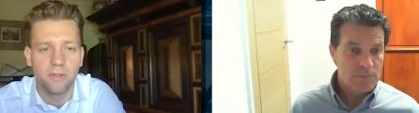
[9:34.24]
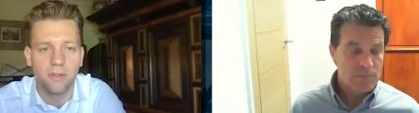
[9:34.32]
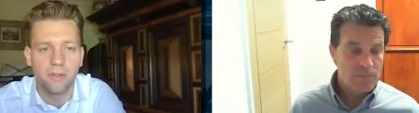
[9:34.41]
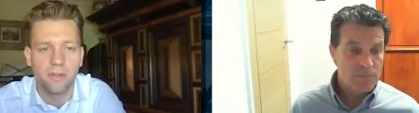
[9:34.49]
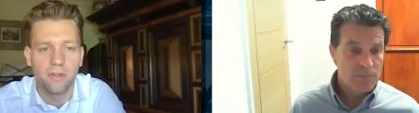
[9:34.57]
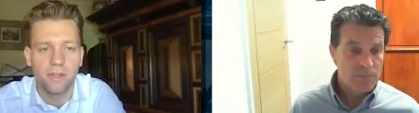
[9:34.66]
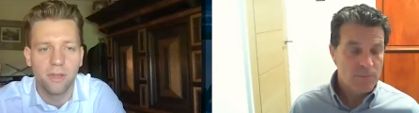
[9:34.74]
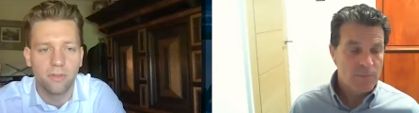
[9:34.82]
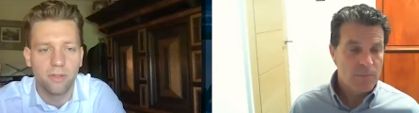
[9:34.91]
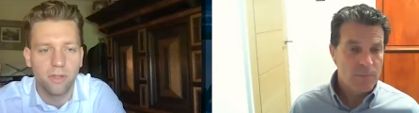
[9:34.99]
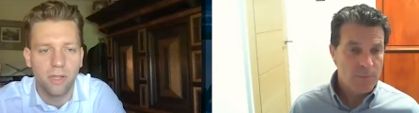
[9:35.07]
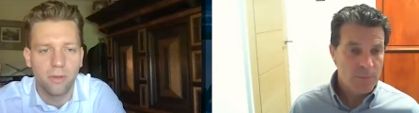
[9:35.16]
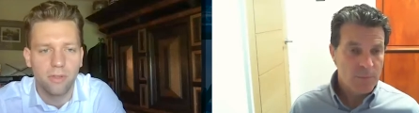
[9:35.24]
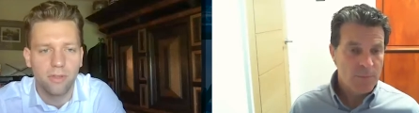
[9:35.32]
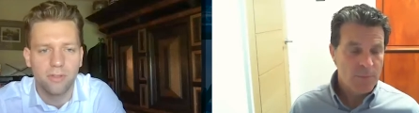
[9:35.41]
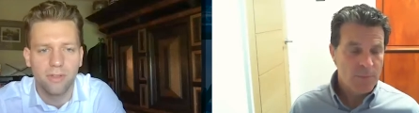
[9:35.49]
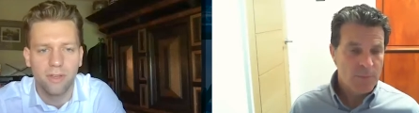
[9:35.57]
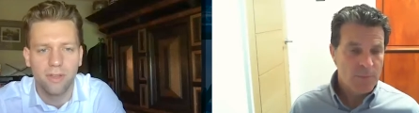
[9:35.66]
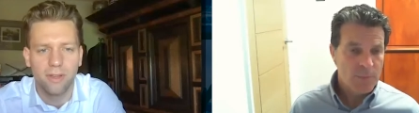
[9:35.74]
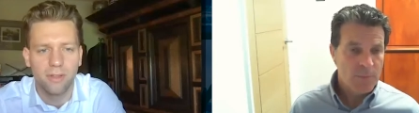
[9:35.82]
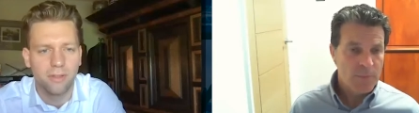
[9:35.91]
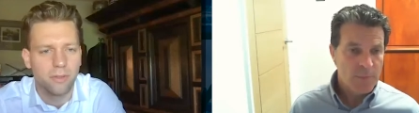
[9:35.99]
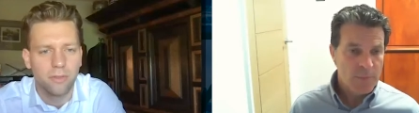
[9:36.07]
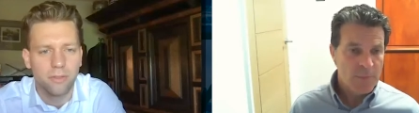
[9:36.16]
Speaker 1: uh, downtown areas, are
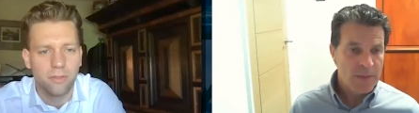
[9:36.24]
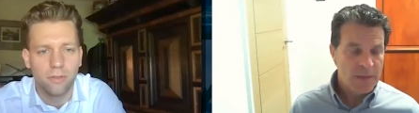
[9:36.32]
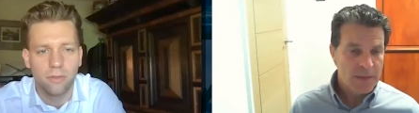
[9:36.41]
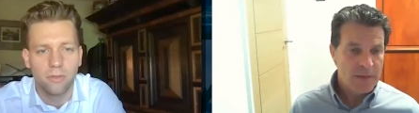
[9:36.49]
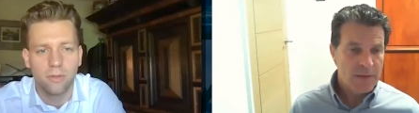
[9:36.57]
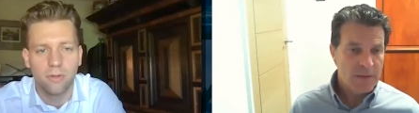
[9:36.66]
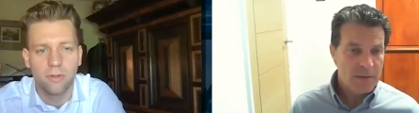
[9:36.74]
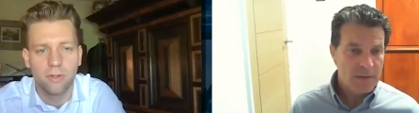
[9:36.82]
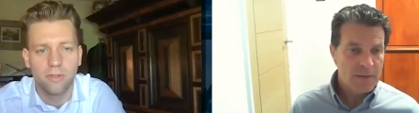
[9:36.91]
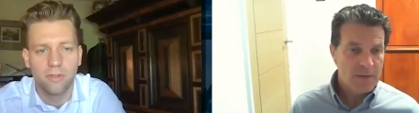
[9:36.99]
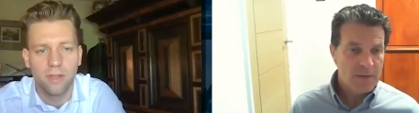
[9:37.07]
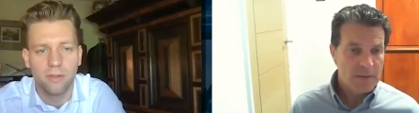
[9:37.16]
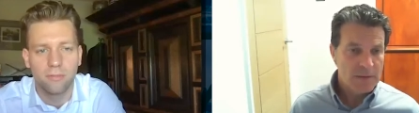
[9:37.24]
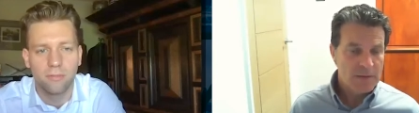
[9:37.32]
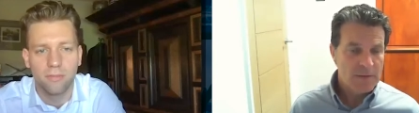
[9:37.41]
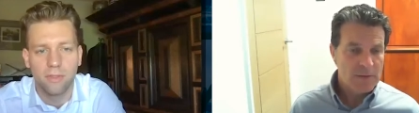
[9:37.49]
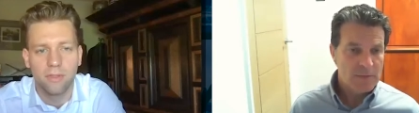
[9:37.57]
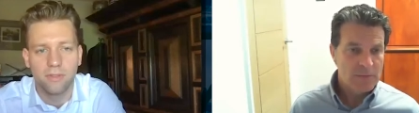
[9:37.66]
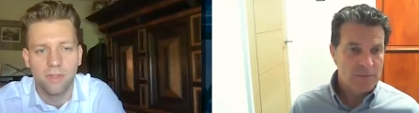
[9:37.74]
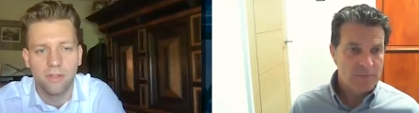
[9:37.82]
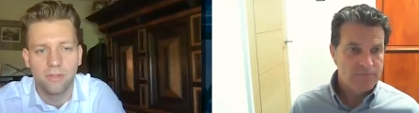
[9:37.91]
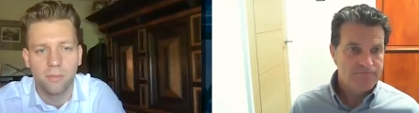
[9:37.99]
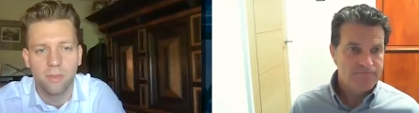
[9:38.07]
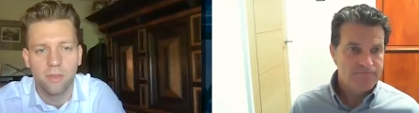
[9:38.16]
used to, or is that is
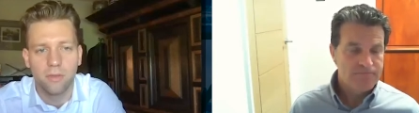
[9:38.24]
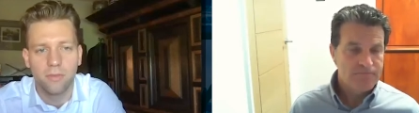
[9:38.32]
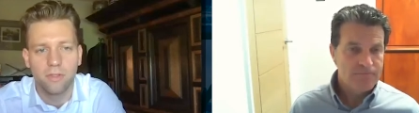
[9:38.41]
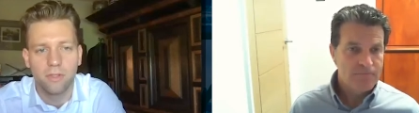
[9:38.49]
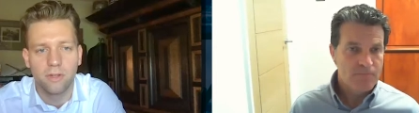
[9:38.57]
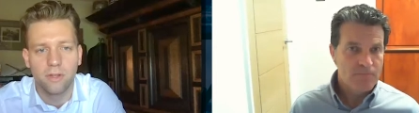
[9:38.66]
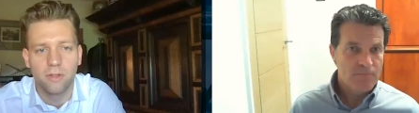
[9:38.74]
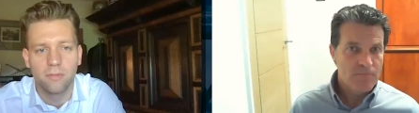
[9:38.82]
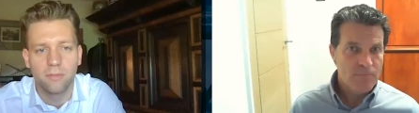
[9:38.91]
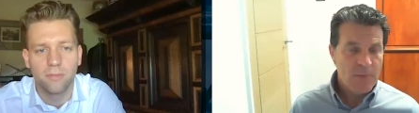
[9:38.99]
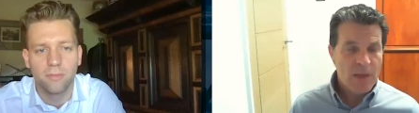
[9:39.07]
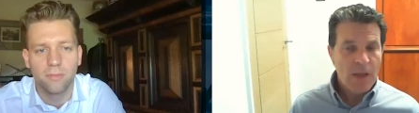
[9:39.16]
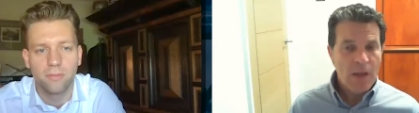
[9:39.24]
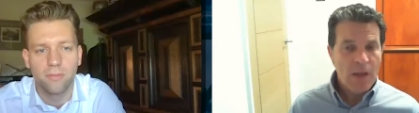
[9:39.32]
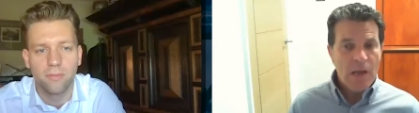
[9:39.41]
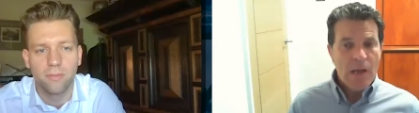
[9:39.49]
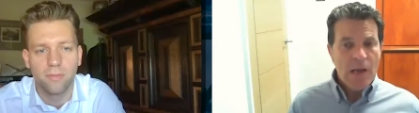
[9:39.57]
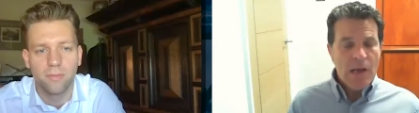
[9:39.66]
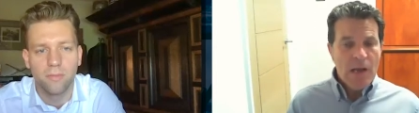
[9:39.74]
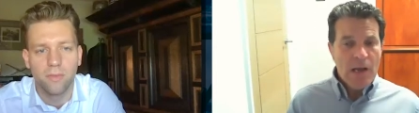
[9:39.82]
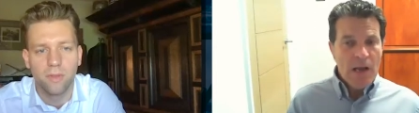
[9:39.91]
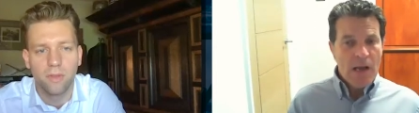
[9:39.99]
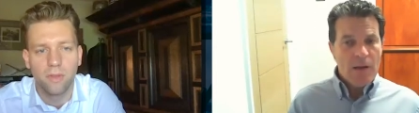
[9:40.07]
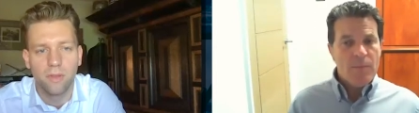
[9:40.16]
that something you've seen a lot?
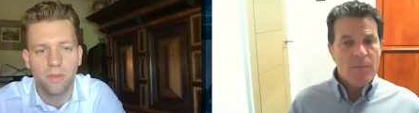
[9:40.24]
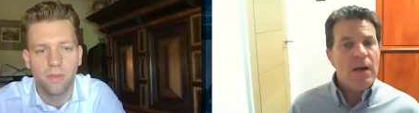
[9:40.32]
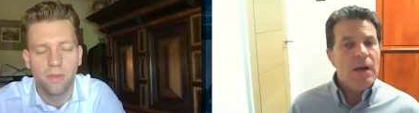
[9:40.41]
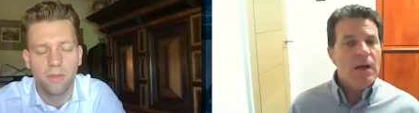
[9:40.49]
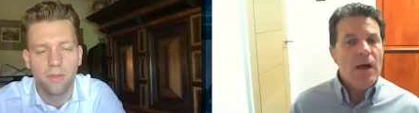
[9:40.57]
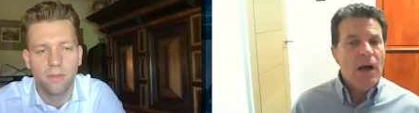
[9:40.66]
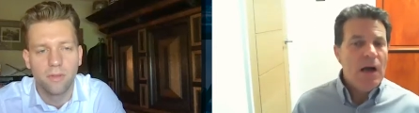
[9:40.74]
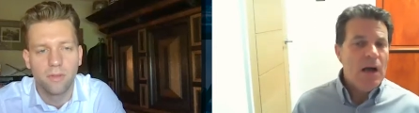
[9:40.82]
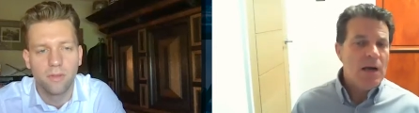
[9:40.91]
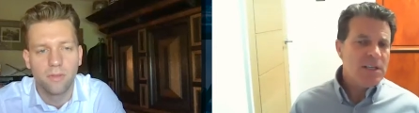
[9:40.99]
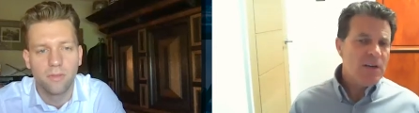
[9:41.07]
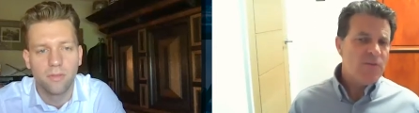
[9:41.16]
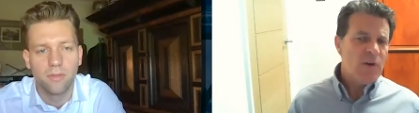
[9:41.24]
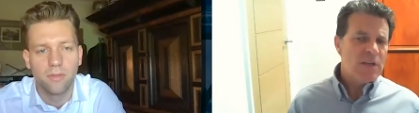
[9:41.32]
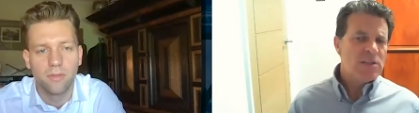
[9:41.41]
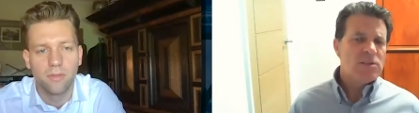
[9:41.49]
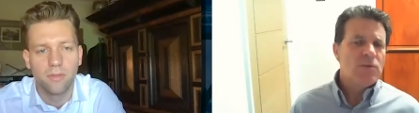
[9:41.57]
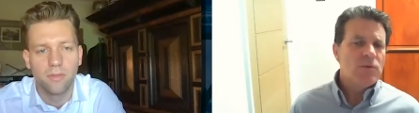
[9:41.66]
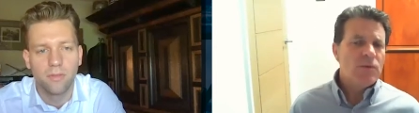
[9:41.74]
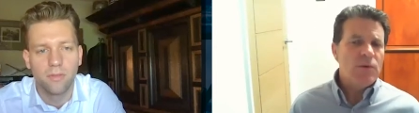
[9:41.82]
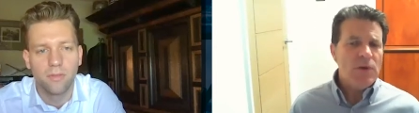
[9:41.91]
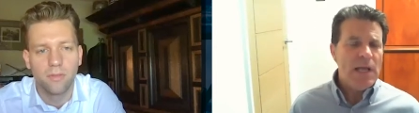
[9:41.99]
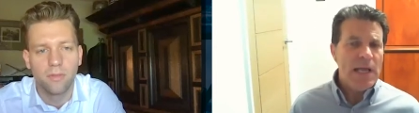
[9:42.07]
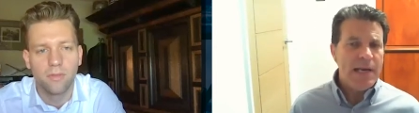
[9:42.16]
Speaker 2: Um, I don't know if I saw
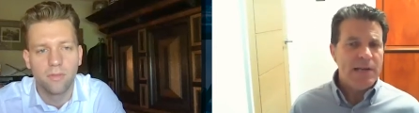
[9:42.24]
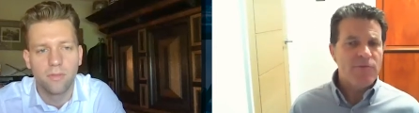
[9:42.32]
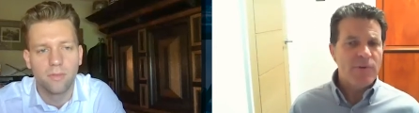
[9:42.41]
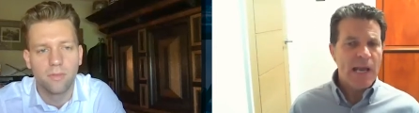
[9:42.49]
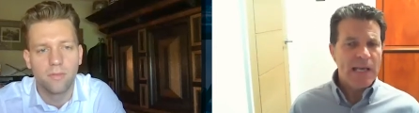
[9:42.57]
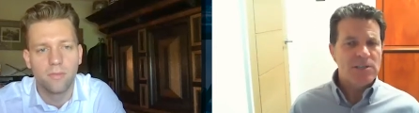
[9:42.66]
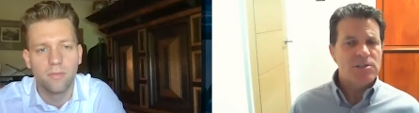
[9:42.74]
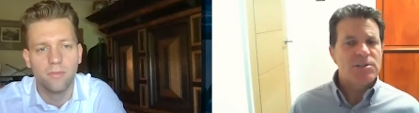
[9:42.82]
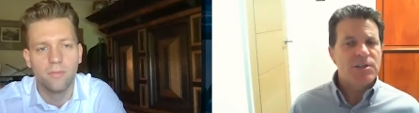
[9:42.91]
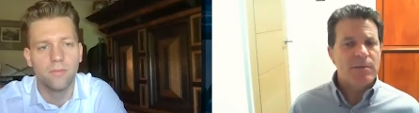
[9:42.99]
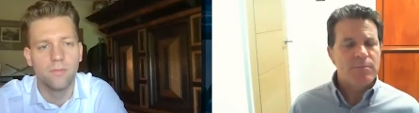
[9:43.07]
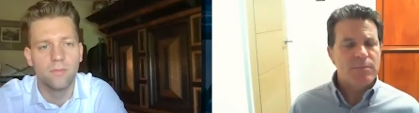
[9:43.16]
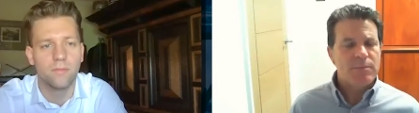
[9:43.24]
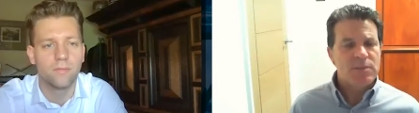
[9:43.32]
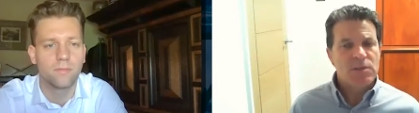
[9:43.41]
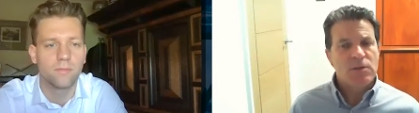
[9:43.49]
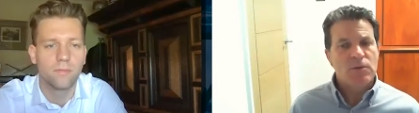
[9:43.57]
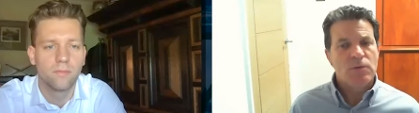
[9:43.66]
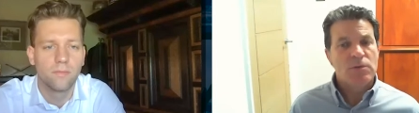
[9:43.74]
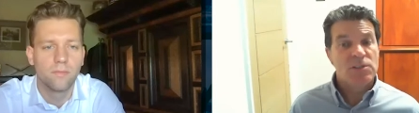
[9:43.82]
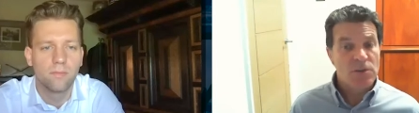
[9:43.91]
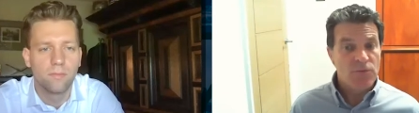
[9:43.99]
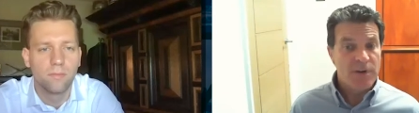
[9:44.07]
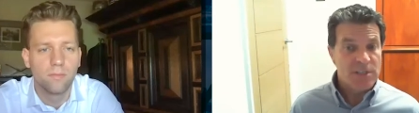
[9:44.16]
any relationship to
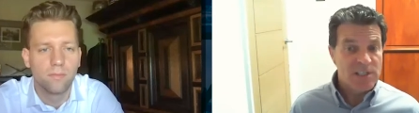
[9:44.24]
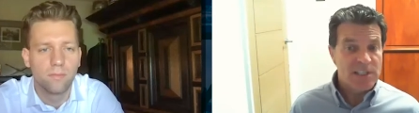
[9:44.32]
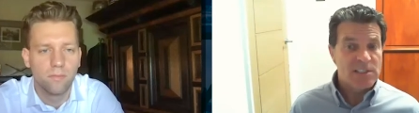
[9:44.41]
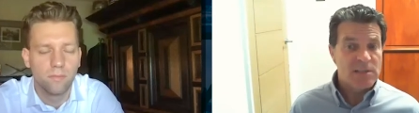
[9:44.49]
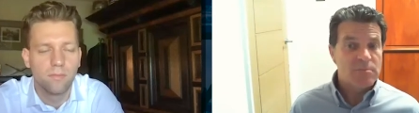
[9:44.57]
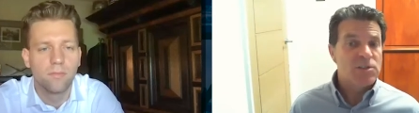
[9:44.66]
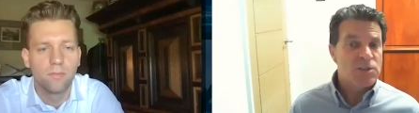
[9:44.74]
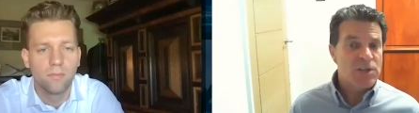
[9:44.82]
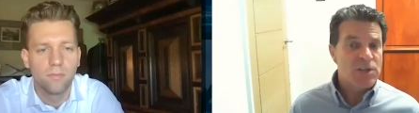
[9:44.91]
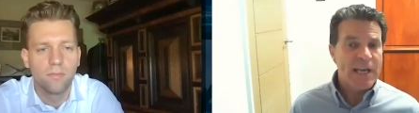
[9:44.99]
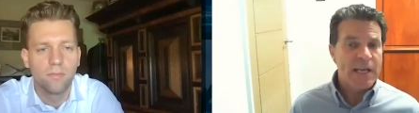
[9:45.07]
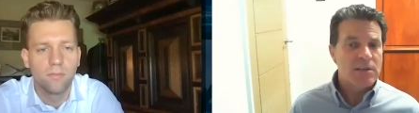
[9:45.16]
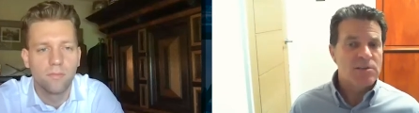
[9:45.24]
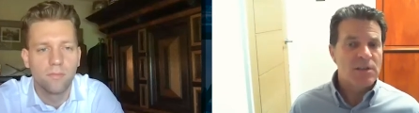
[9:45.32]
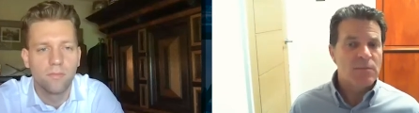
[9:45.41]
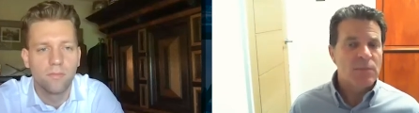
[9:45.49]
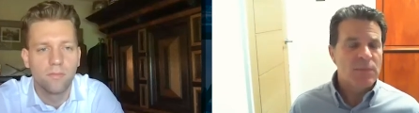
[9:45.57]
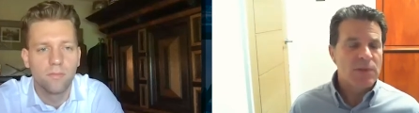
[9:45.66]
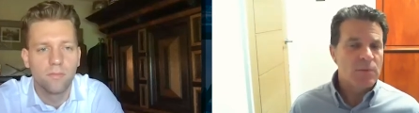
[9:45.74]
sewerage systems change than, than